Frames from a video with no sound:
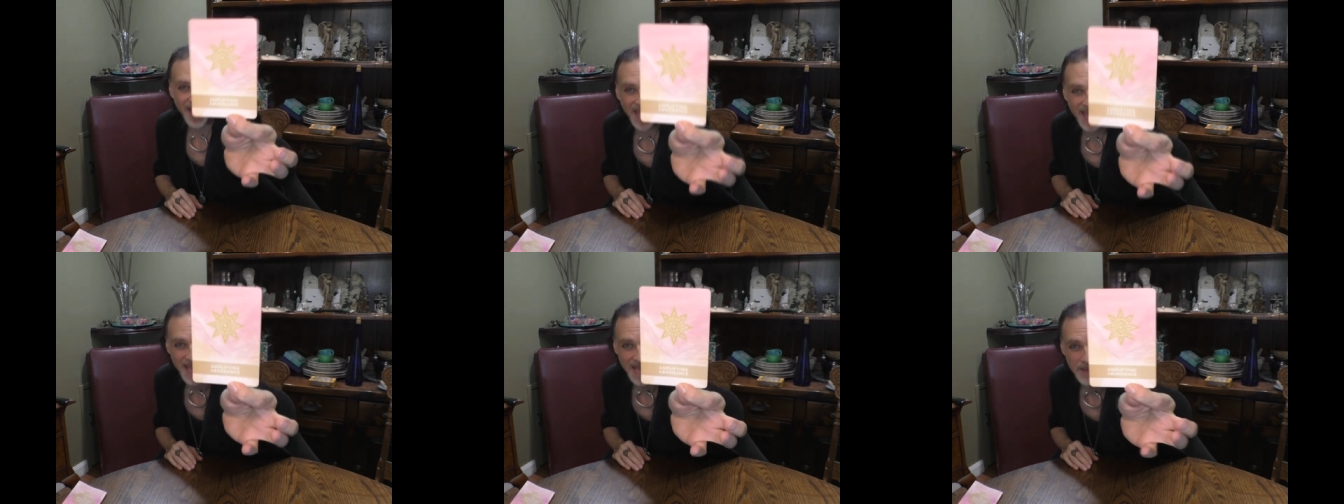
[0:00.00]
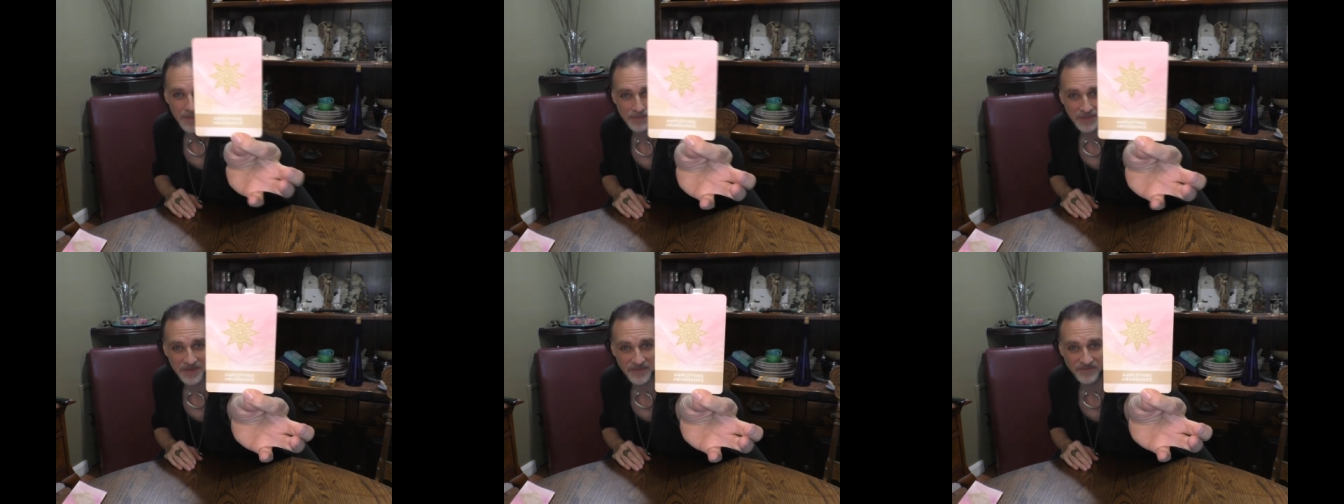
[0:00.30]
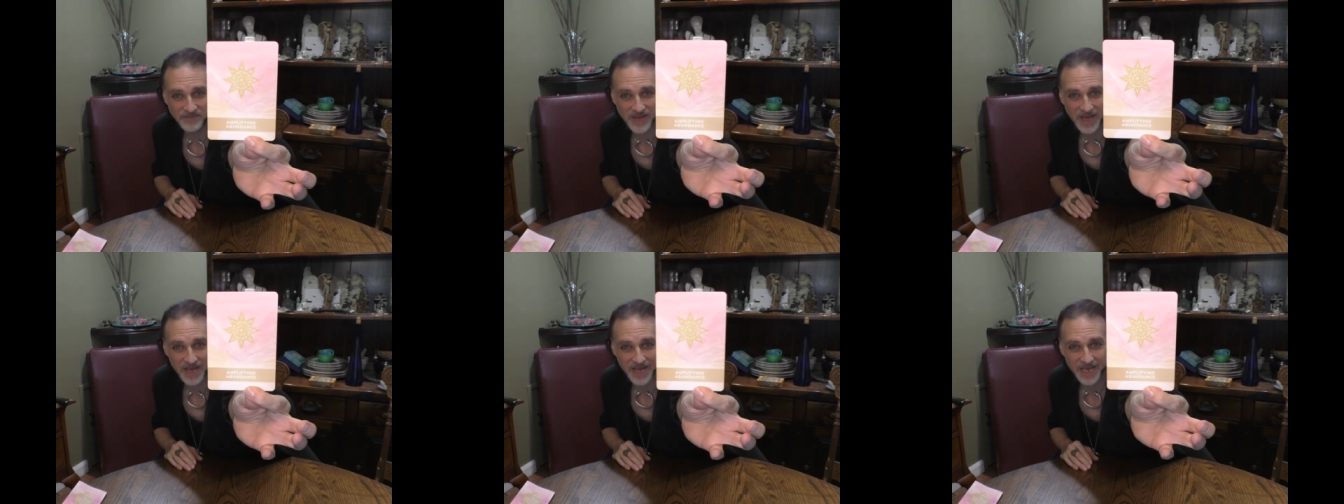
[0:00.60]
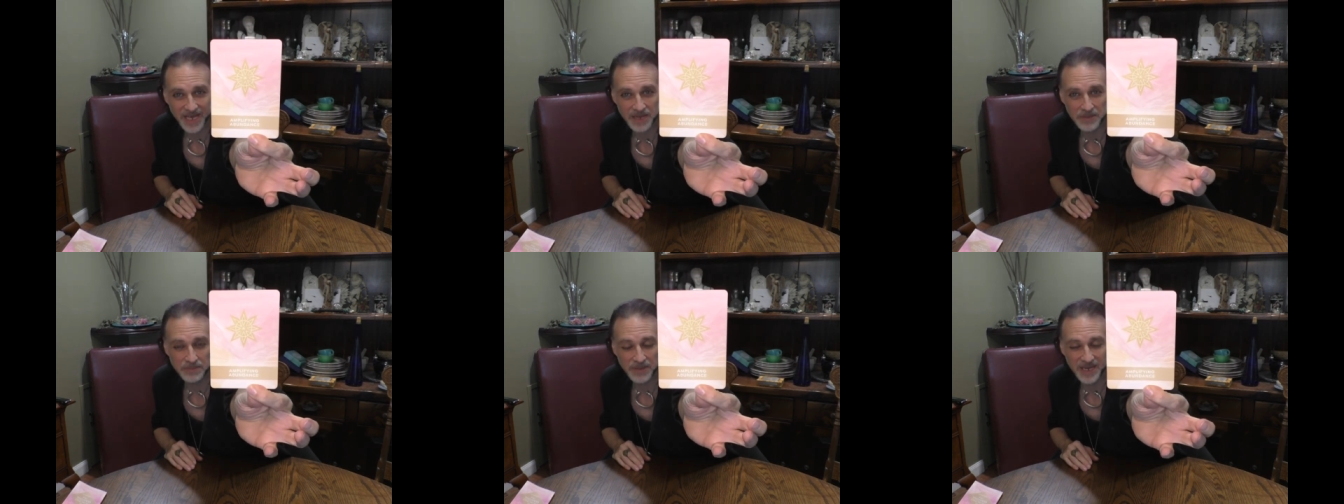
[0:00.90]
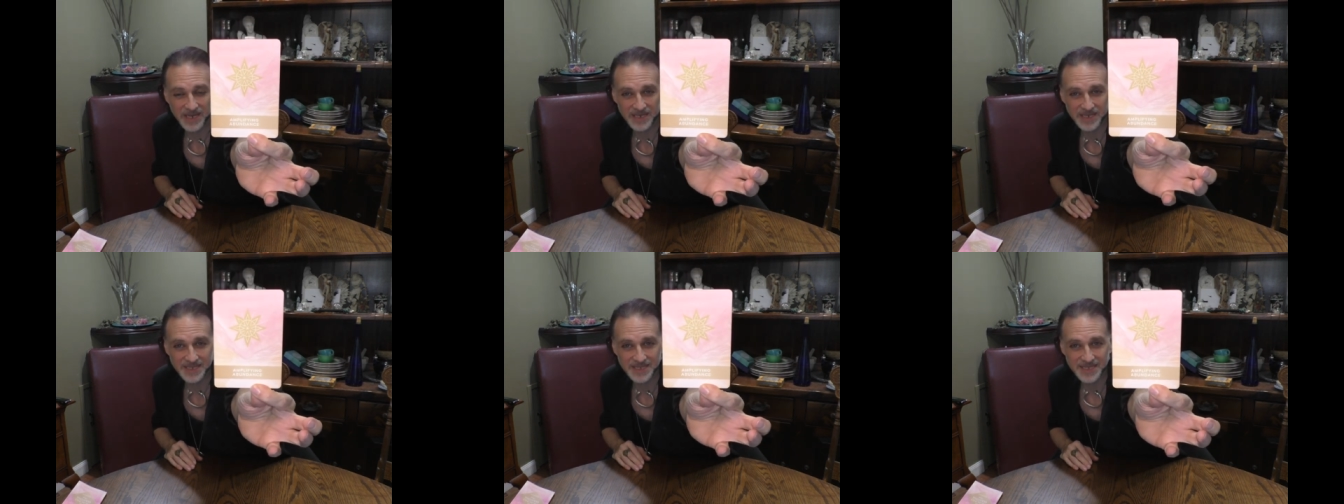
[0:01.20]
Amplifying
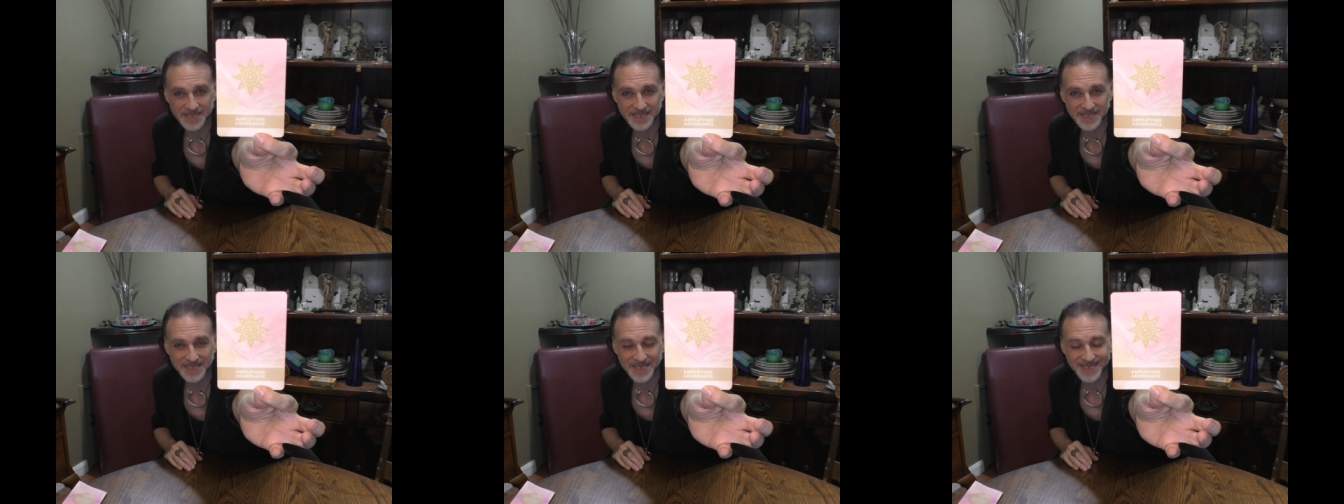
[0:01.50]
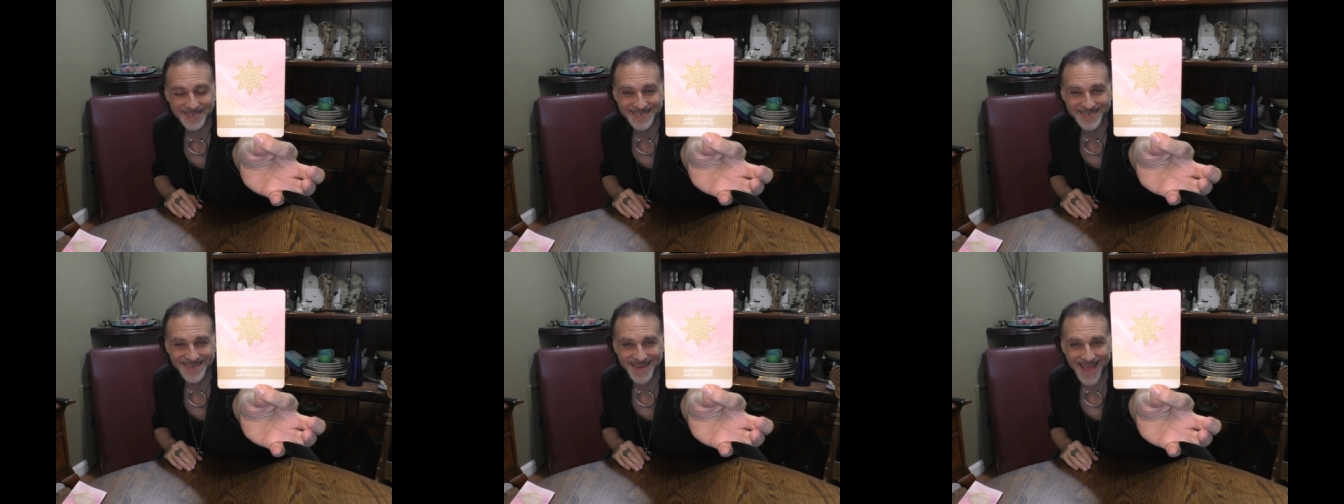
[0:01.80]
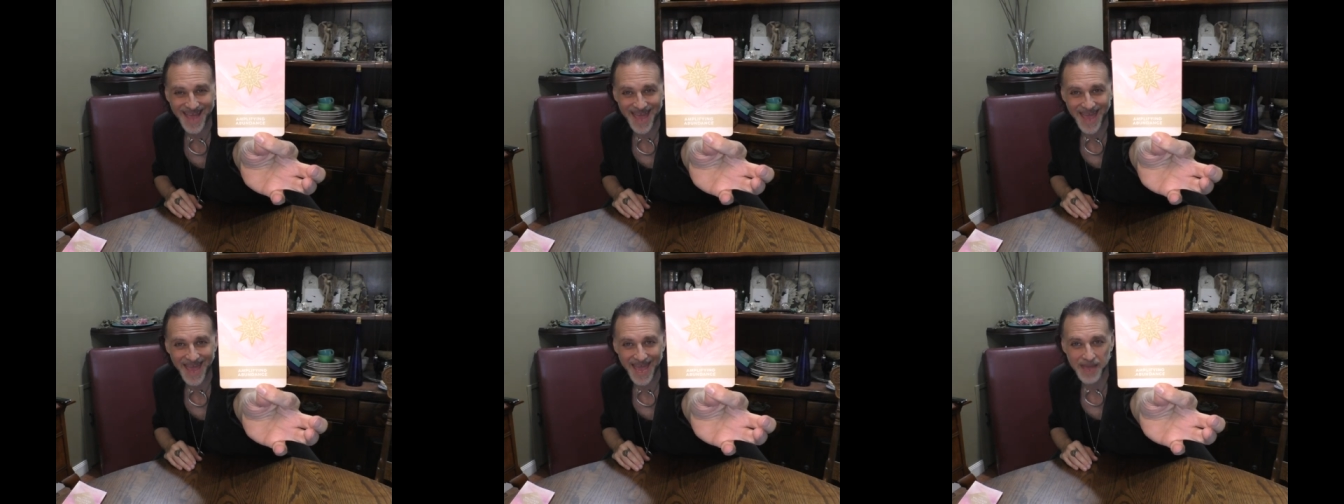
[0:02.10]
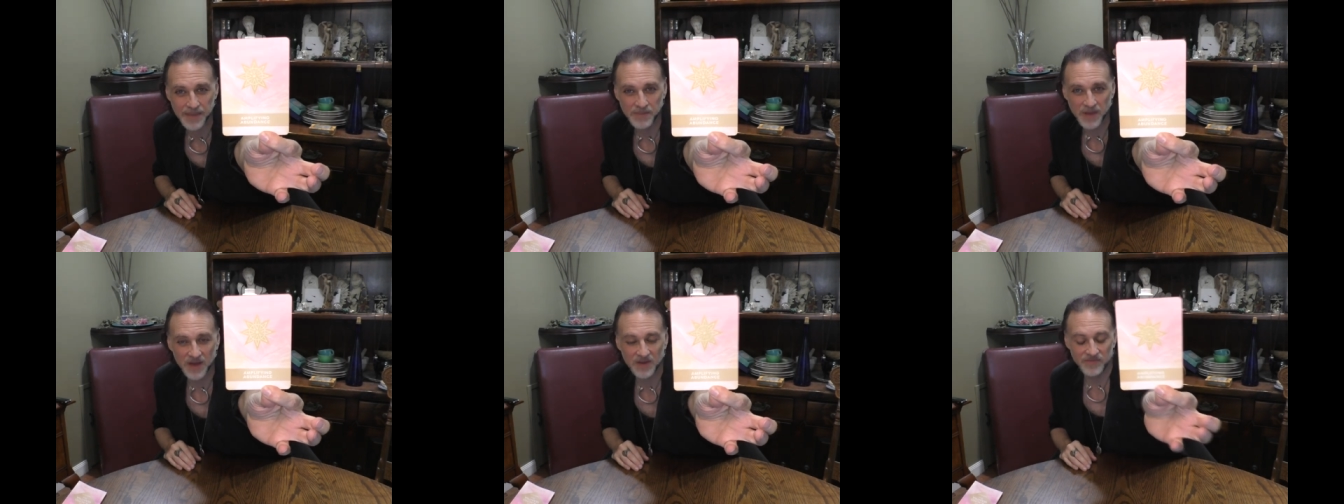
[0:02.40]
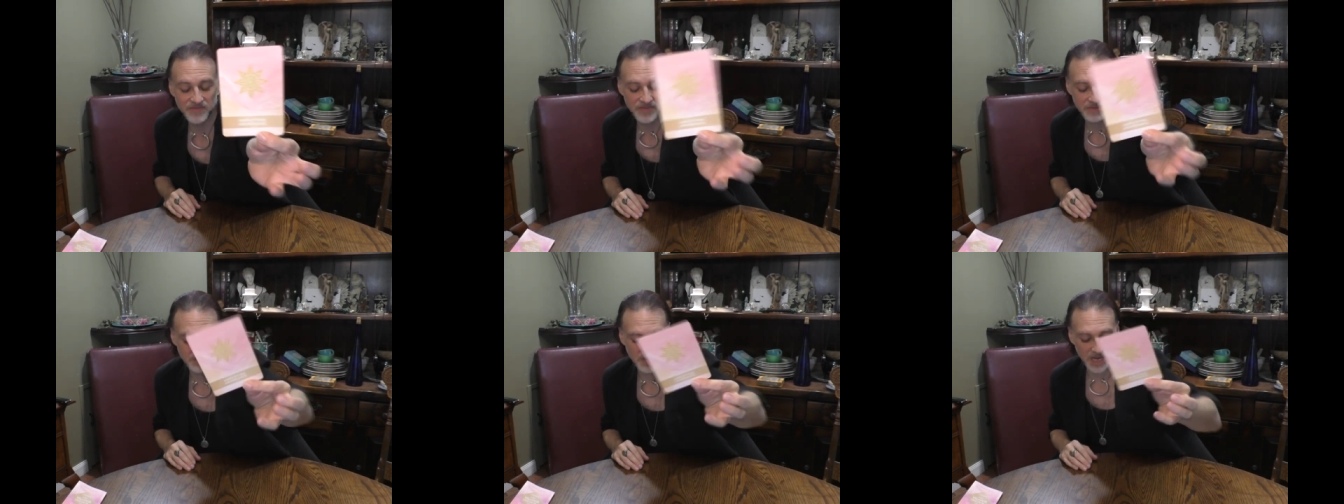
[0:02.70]
abundance is the name
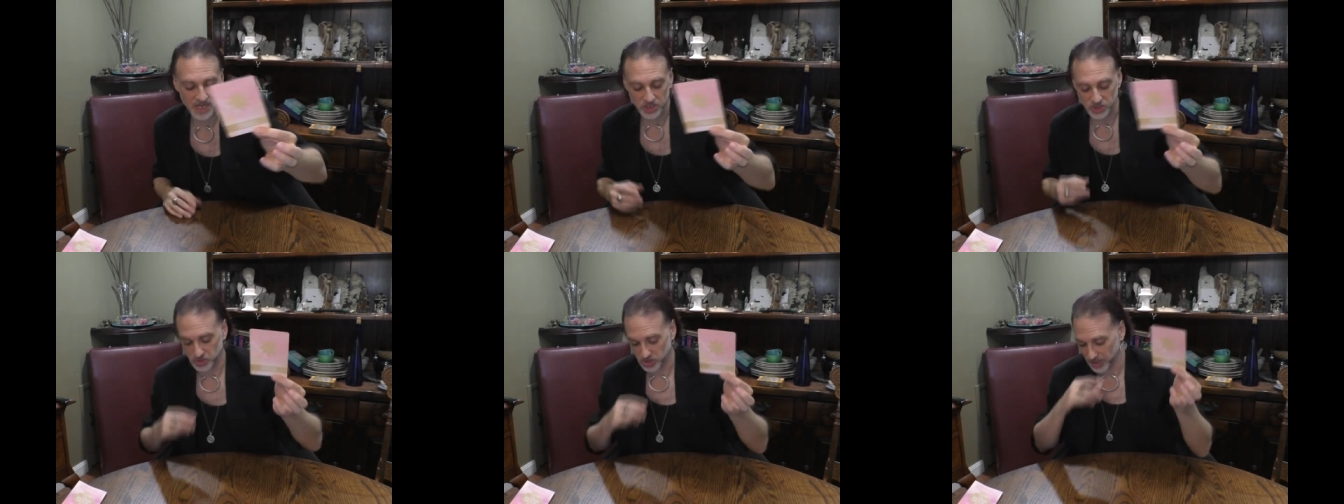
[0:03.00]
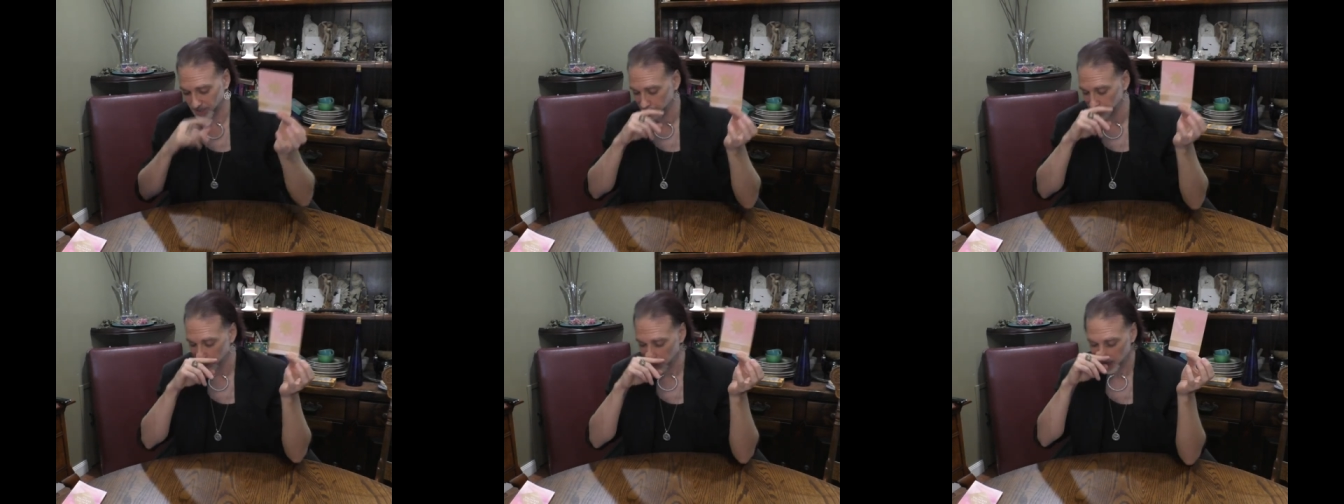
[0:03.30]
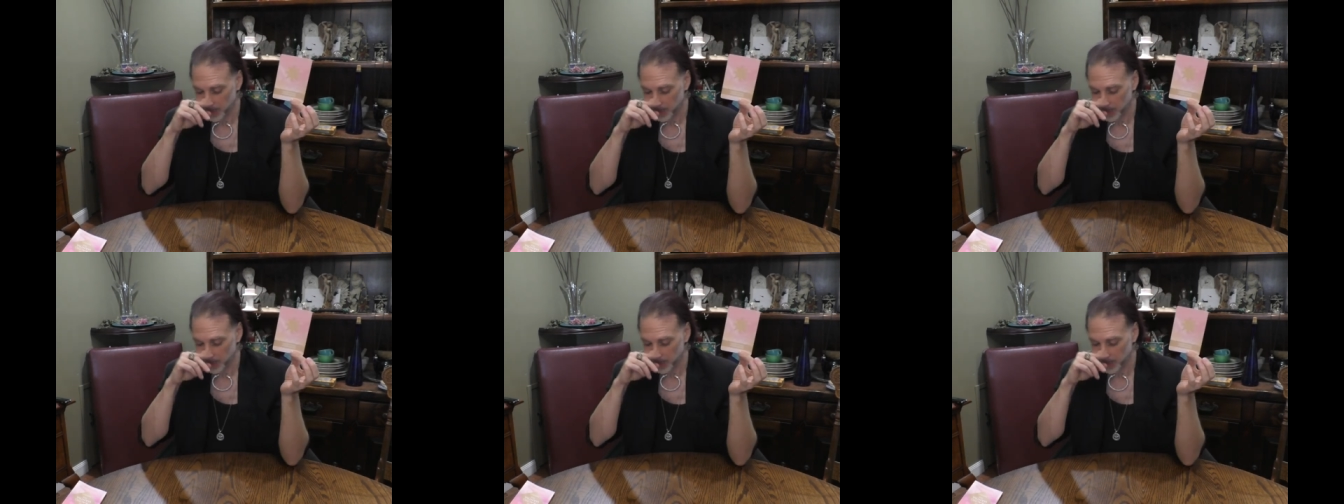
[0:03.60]
of the mantra.